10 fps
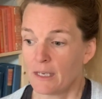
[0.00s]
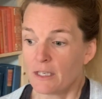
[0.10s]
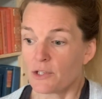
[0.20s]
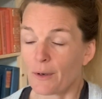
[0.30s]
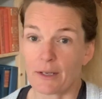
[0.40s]

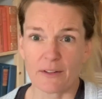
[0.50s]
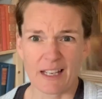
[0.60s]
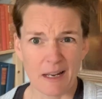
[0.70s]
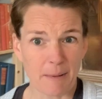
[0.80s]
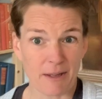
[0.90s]
So I only
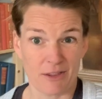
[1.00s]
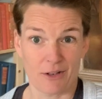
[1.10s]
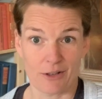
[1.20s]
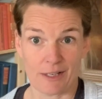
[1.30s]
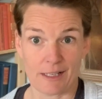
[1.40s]
got about
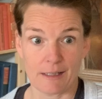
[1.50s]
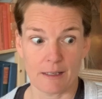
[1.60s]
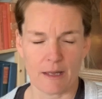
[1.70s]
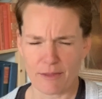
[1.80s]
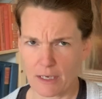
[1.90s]
30.
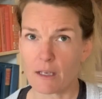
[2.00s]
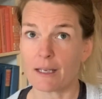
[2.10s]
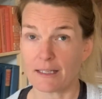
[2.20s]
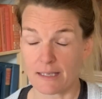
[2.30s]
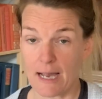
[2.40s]
I think
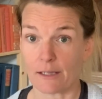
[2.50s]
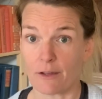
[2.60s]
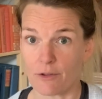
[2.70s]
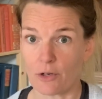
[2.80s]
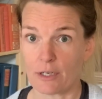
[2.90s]
exactly
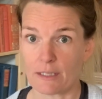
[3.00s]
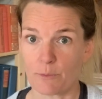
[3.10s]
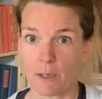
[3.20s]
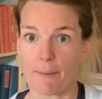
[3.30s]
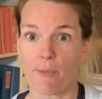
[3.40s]
30 is
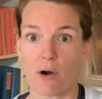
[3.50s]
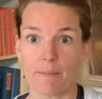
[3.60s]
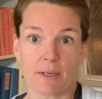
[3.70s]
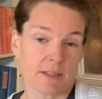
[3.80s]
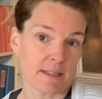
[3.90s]
what I bought
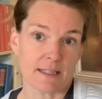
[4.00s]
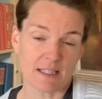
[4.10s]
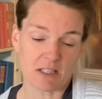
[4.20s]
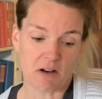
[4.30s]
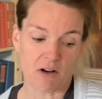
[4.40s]
because
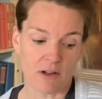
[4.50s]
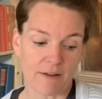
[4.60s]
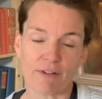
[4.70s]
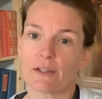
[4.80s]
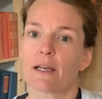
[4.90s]
that's all I
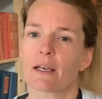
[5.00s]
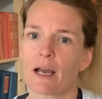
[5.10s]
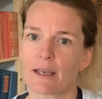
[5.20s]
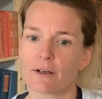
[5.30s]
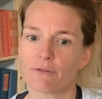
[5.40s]
felt like
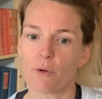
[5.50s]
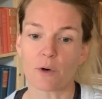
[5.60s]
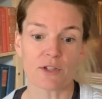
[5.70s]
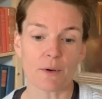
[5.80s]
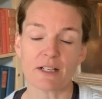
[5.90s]
I could
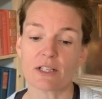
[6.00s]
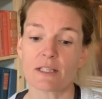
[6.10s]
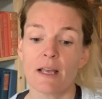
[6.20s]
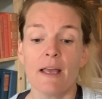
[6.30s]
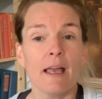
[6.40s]
afford. So I just,
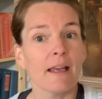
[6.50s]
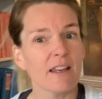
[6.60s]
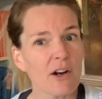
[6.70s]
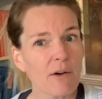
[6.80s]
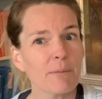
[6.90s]

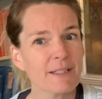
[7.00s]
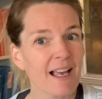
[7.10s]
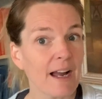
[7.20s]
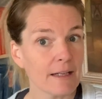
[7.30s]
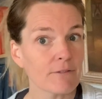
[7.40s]
it was
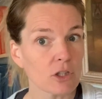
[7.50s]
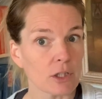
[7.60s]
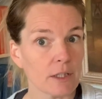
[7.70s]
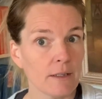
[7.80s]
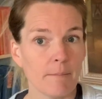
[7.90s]
kind of
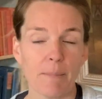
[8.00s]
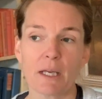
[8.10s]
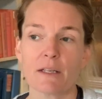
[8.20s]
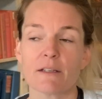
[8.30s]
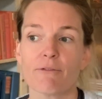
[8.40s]
good
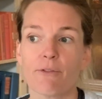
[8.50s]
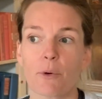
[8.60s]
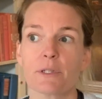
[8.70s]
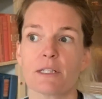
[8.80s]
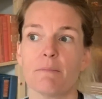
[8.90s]
because it
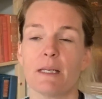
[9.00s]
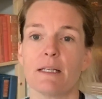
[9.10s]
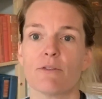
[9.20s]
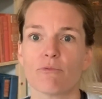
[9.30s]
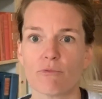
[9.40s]
forced me
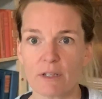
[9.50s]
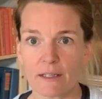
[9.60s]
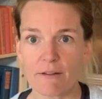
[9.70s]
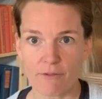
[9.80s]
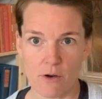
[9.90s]
to
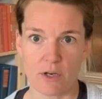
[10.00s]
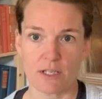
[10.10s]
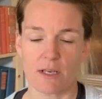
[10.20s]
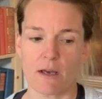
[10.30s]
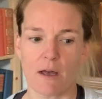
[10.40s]
really focus
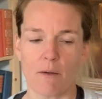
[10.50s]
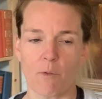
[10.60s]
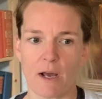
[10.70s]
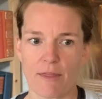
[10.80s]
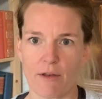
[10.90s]
on
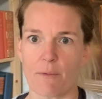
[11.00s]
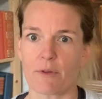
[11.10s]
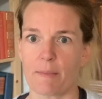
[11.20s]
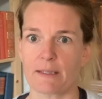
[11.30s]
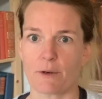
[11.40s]
what I thought were
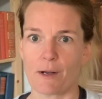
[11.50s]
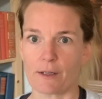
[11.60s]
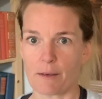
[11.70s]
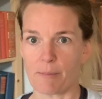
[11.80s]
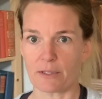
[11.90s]
the best
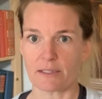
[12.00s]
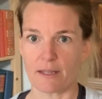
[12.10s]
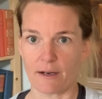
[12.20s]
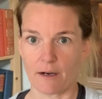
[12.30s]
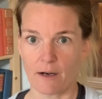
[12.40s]
quality books
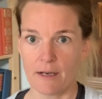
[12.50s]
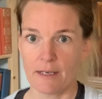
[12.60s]
there.